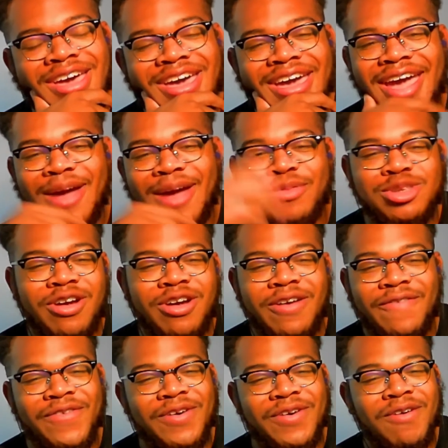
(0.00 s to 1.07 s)
Hey, I'm starting
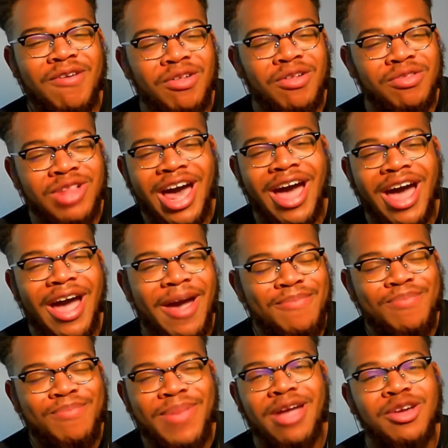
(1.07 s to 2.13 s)
to feel a lot
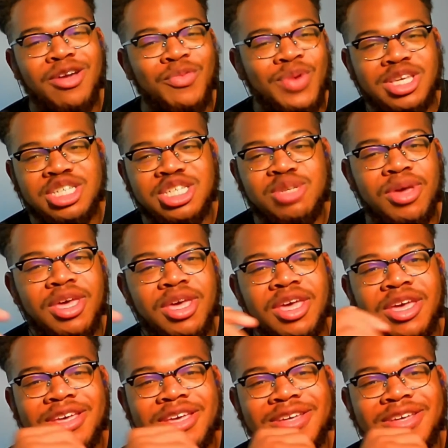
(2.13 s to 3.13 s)
better with this pick.